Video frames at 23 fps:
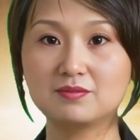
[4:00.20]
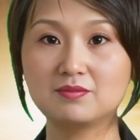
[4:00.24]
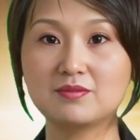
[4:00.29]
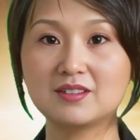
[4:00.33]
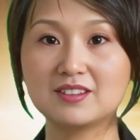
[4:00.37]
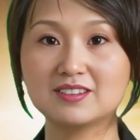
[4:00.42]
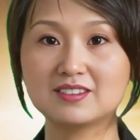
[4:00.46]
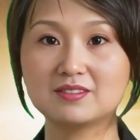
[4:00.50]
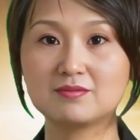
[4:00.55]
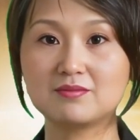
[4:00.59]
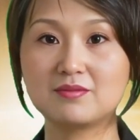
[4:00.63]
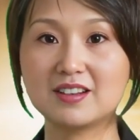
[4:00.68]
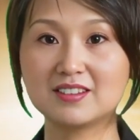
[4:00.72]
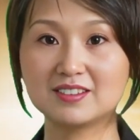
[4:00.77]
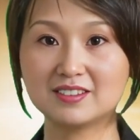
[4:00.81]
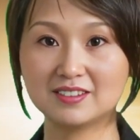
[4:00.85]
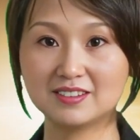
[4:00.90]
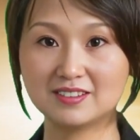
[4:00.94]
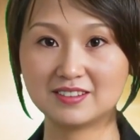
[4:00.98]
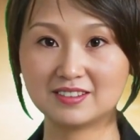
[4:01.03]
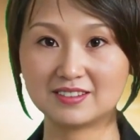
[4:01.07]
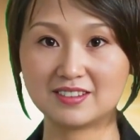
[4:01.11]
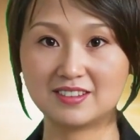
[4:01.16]

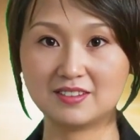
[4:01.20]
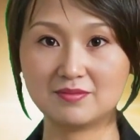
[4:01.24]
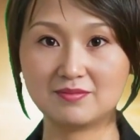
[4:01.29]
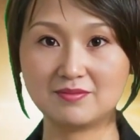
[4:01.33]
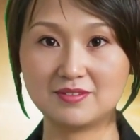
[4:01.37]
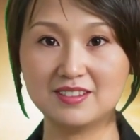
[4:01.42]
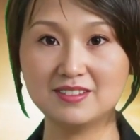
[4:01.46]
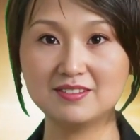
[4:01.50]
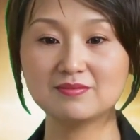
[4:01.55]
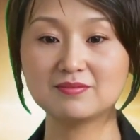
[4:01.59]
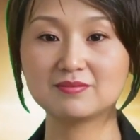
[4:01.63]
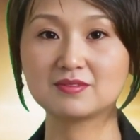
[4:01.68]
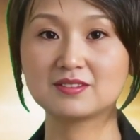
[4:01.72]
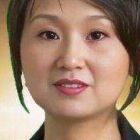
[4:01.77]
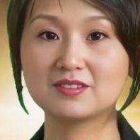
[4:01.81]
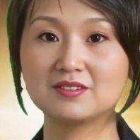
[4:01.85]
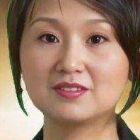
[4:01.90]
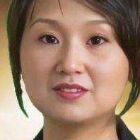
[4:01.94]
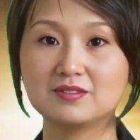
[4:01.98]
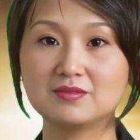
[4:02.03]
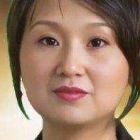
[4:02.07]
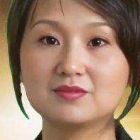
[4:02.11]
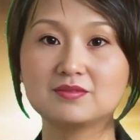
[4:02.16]
Democrats tending to treat
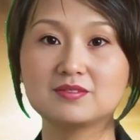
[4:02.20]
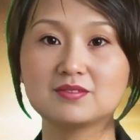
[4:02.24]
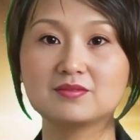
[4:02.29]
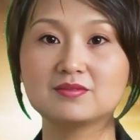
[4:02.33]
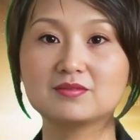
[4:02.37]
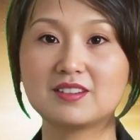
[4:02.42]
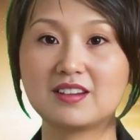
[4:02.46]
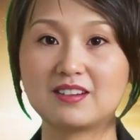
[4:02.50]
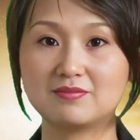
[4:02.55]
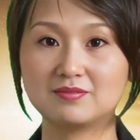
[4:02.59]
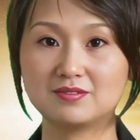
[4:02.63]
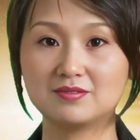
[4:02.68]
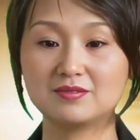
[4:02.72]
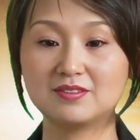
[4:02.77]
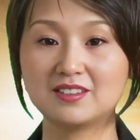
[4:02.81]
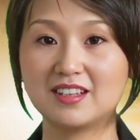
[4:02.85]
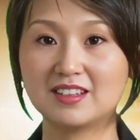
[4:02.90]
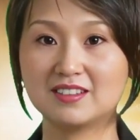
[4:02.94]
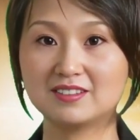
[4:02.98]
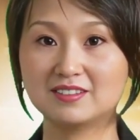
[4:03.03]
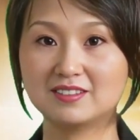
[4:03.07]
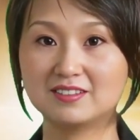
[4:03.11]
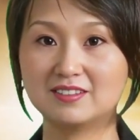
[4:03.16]
immigrants more
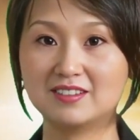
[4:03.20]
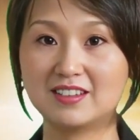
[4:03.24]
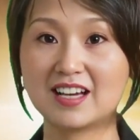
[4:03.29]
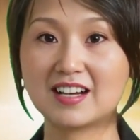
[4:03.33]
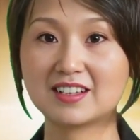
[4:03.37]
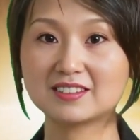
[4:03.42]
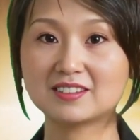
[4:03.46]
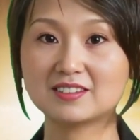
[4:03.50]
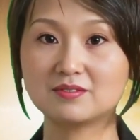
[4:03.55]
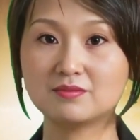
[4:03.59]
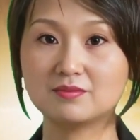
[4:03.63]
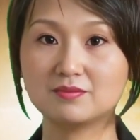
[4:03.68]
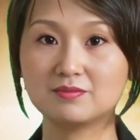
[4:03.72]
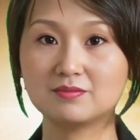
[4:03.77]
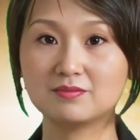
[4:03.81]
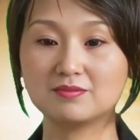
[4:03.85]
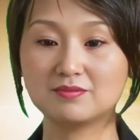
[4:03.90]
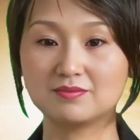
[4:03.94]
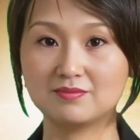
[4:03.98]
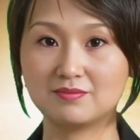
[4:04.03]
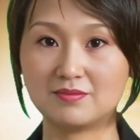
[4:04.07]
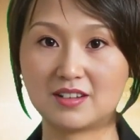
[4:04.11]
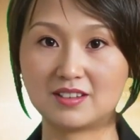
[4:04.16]
humanely, while
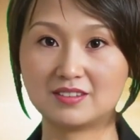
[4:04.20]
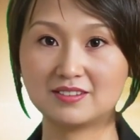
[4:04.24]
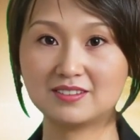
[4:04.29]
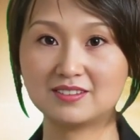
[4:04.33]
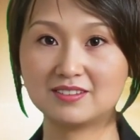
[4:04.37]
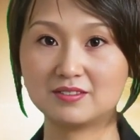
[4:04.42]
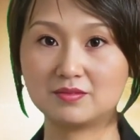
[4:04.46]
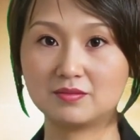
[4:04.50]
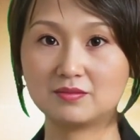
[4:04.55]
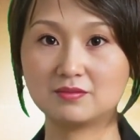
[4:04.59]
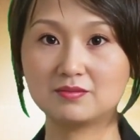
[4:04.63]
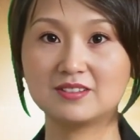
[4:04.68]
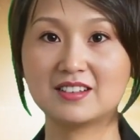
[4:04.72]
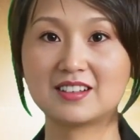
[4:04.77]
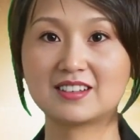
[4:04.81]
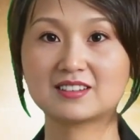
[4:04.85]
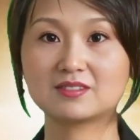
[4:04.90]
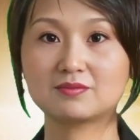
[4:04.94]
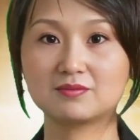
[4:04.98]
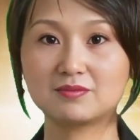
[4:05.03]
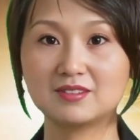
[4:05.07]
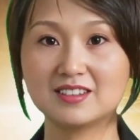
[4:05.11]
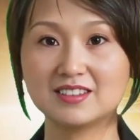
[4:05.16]
Republicans hold different
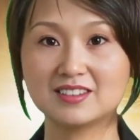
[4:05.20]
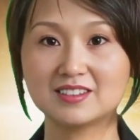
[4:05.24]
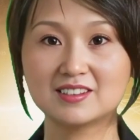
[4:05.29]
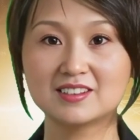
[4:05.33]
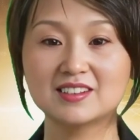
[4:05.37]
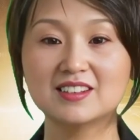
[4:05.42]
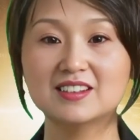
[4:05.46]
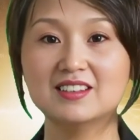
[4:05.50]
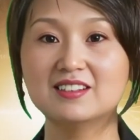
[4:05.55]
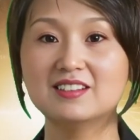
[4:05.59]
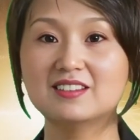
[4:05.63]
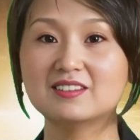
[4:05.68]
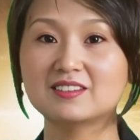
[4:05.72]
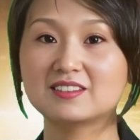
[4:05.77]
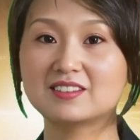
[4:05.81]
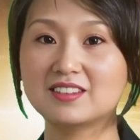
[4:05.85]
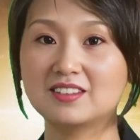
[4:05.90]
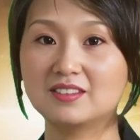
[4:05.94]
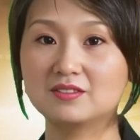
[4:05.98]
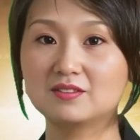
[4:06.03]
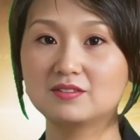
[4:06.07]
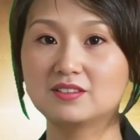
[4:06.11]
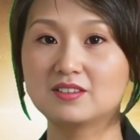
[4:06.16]
views.
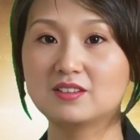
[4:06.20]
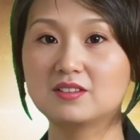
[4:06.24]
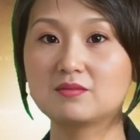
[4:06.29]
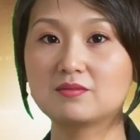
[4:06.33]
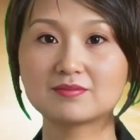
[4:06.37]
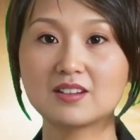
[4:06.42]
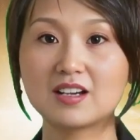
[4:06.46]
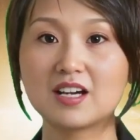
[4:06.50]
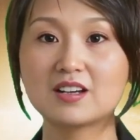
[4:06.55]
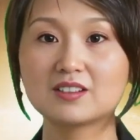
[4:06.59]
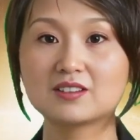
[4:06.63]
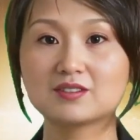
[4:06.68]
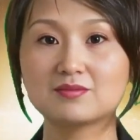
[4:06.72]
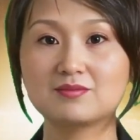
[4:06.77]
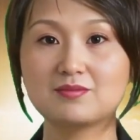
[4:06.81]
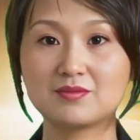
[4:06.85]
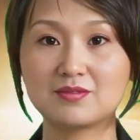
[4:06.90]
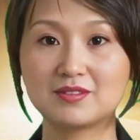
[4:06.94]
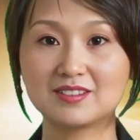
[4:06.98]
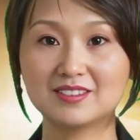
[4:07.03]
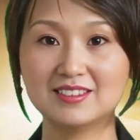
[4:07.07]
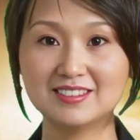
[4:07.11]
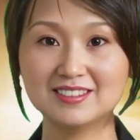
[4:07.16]
News
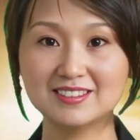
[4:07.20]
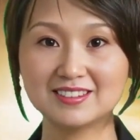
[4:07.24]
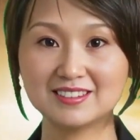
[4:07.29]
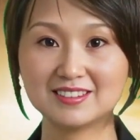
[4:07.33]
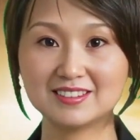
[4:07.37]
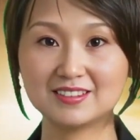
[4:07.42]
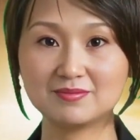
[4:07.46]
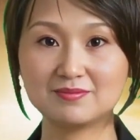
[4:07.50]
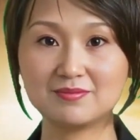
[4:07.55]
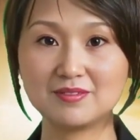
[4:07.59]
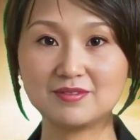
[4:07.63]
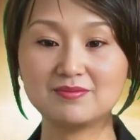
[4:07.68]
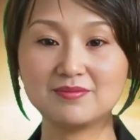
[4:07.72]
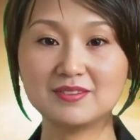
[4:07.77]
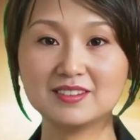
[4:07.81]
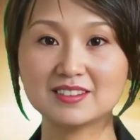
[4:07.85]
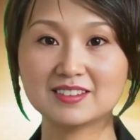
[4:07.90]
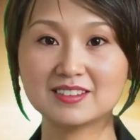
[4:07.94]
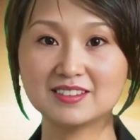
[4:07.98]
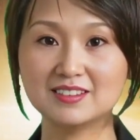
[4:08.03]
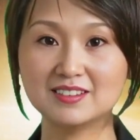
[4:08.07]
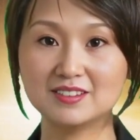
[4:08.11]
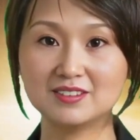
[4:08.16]
Report 4.
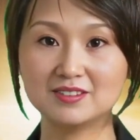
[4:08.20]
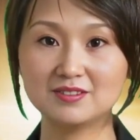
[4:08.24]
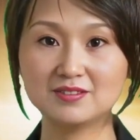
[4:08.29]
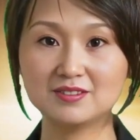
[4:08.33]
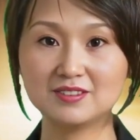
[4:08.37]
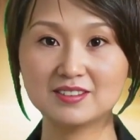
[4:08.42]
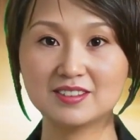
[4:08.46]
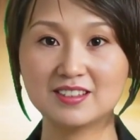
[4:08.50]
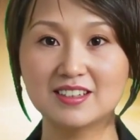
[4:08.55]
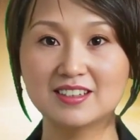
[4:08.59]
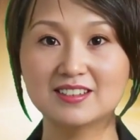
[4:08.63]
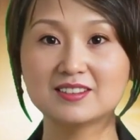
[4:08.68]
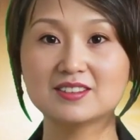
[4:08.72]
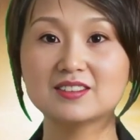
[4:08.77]
Agence